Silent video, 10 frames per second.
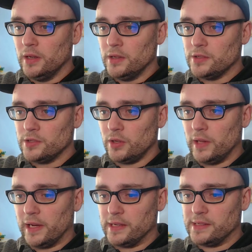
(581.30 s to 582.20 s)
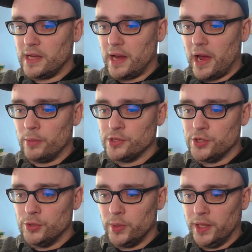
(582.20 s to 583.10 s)
So like I said, I was
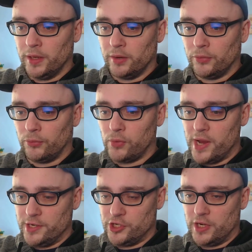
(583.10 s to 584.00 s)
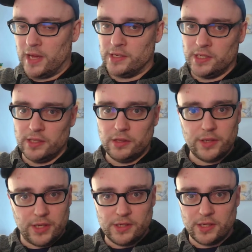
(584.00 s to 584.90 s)
doing French, and I did
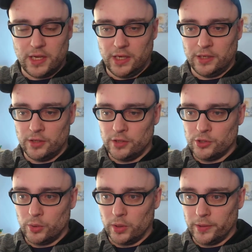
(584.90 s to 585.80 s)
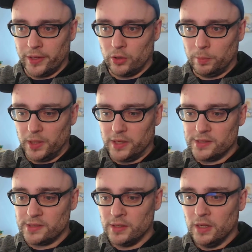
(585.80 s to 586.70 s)
look into getting Duolingo
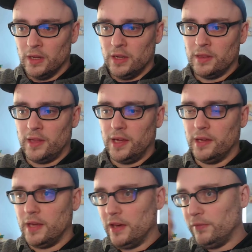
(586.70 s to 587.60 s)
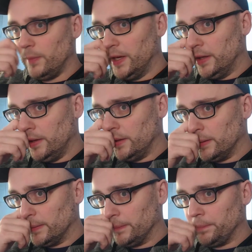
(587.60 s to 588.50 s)
Plus. They gave me,
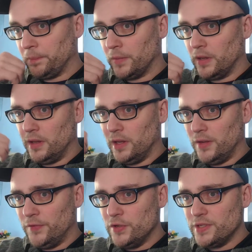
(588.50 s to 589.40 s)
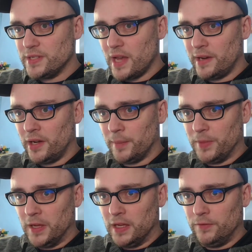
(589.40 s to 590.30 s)
if you sign up,
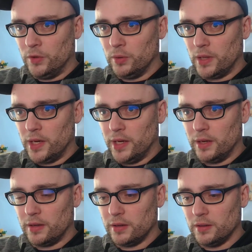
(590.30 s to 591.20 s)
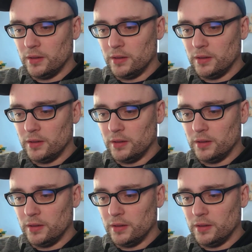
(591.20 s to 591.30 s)
they give you, like,